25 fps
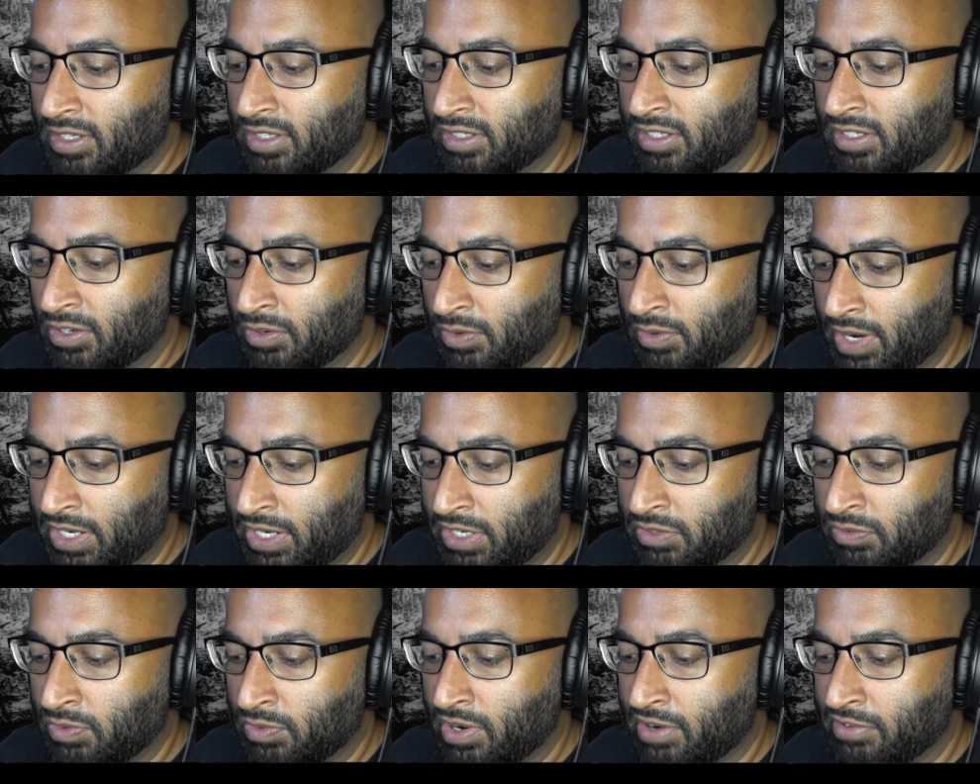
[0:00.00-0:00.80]

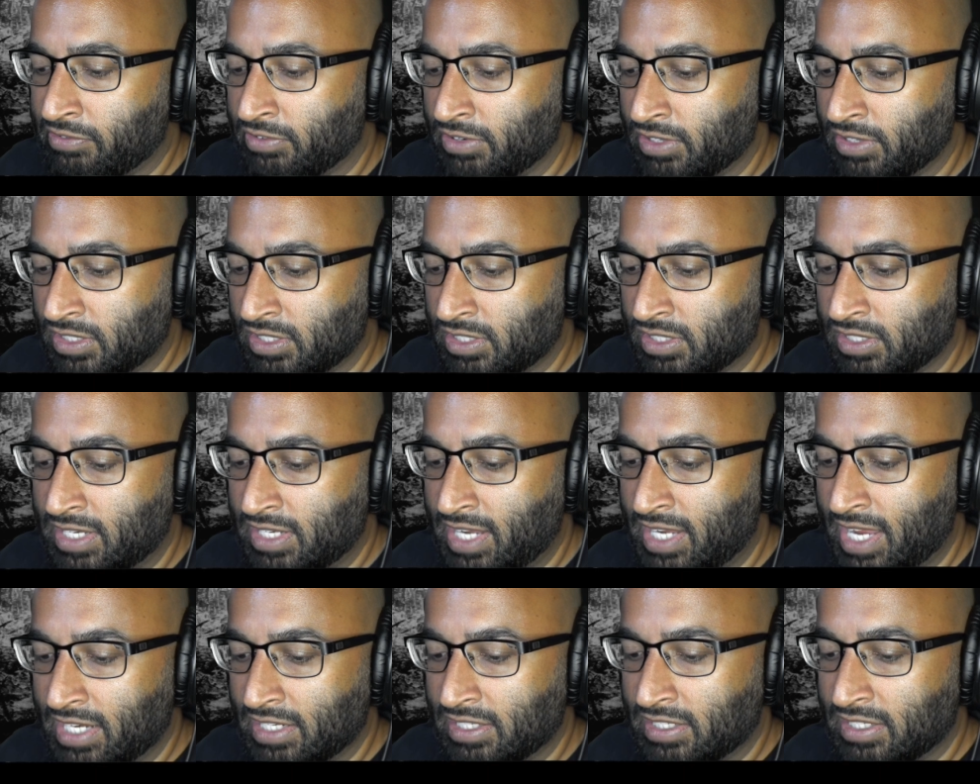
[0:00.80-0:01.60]
Direct reference
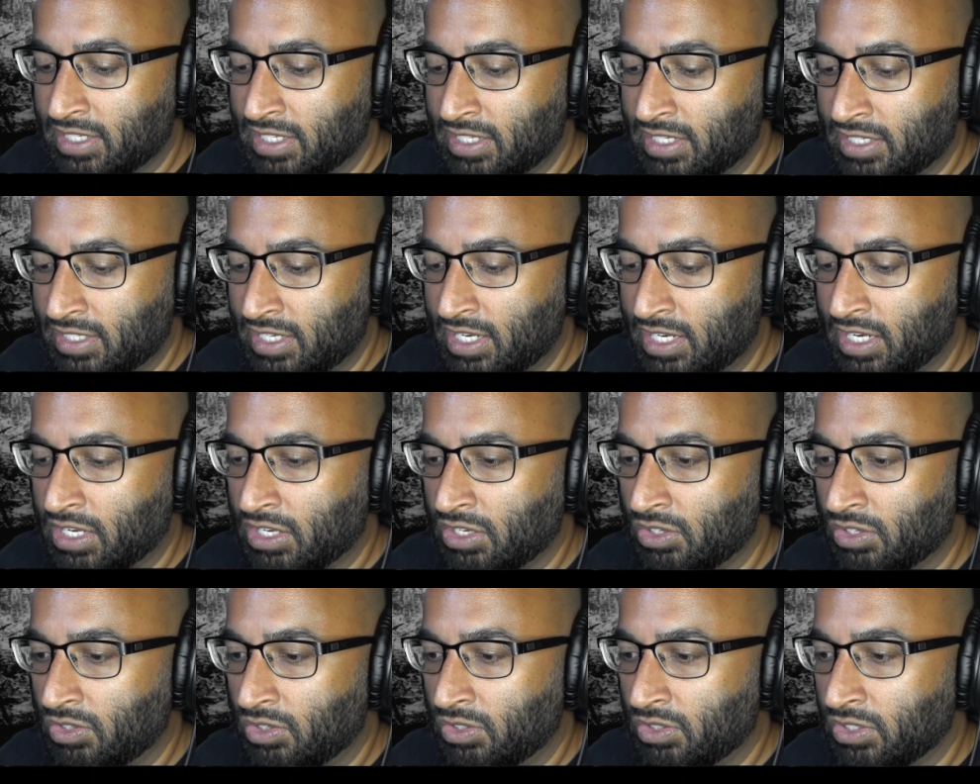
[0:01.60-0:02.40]
again to
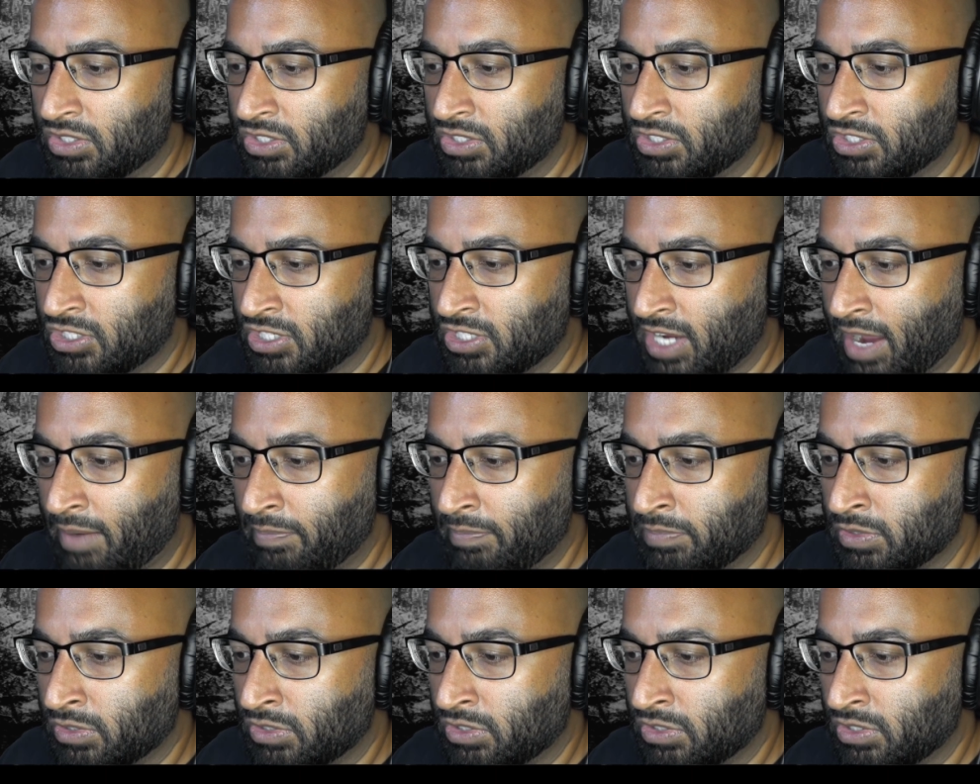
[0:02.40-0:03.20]
Ezekiel
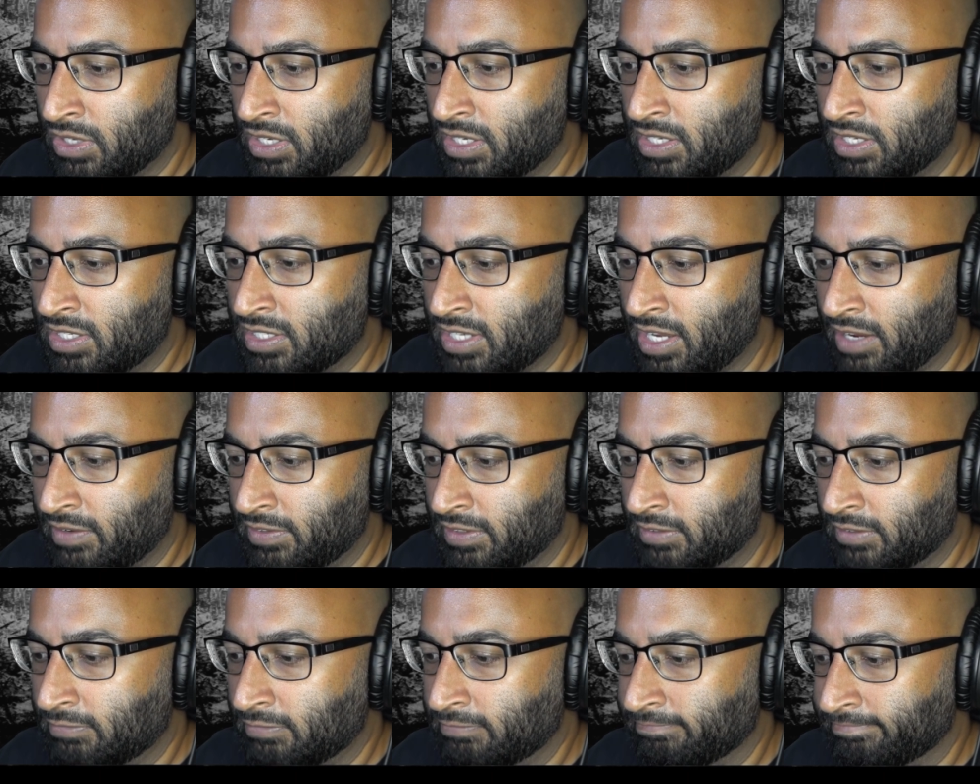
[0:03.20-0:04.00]
chapter
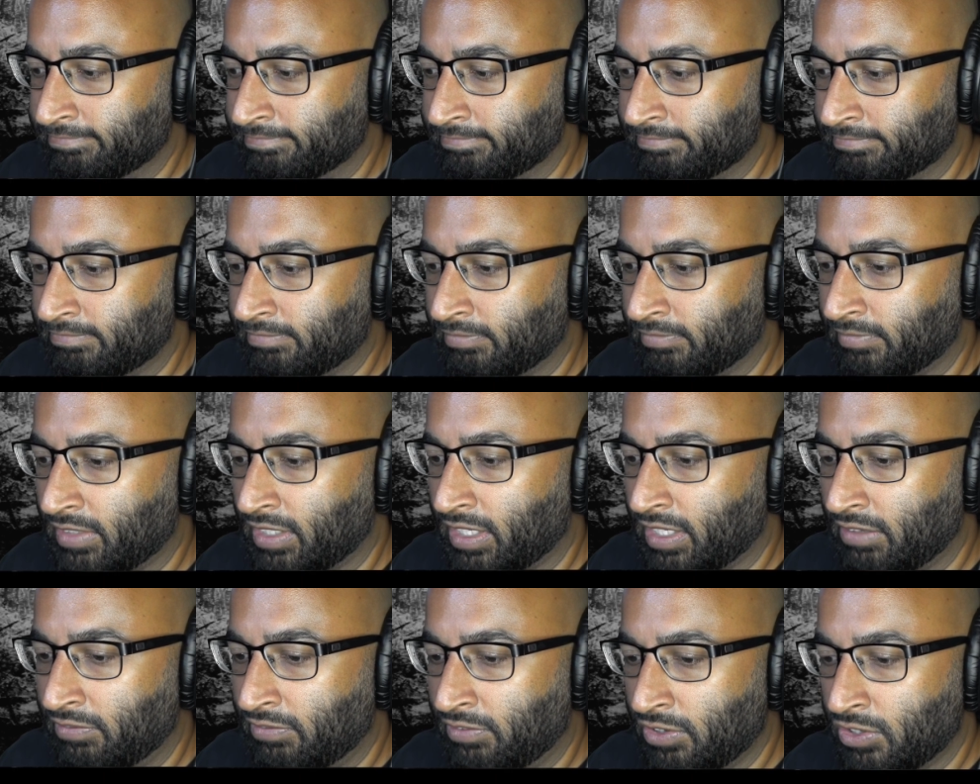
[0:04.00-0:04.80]
37,
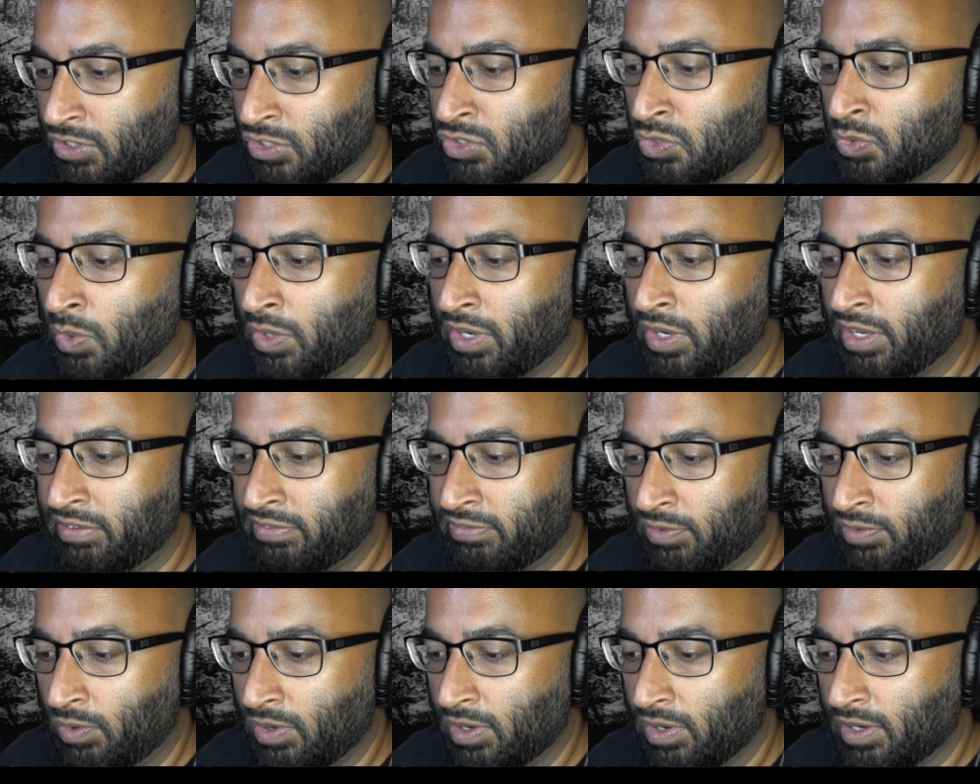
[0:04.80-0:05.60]
verse
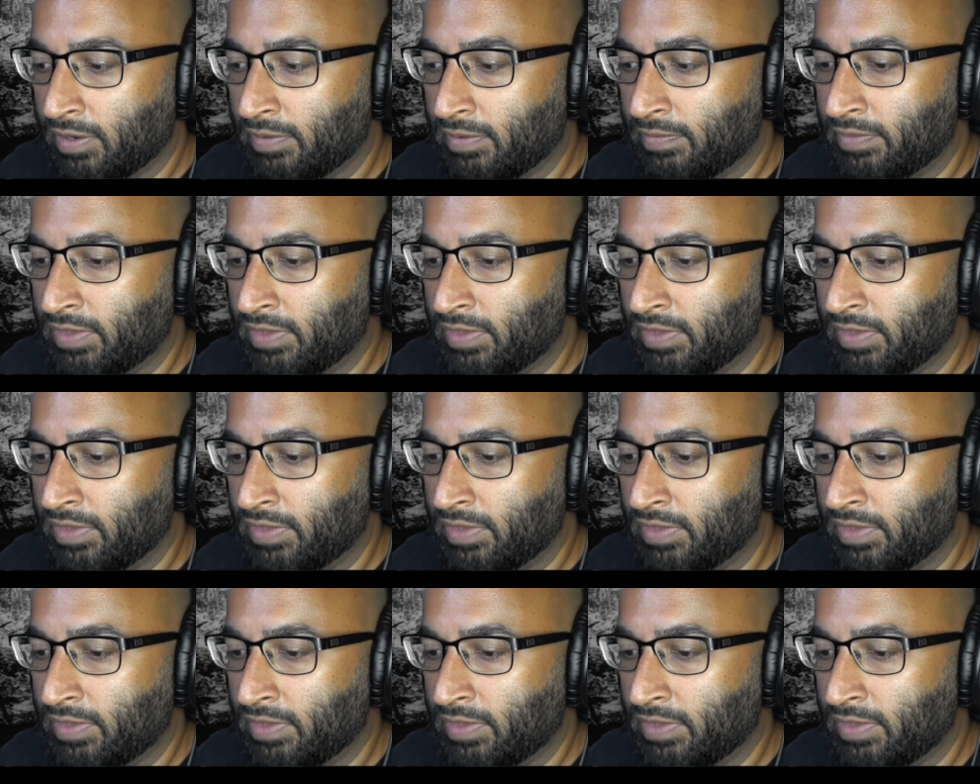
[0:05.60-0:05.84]
24.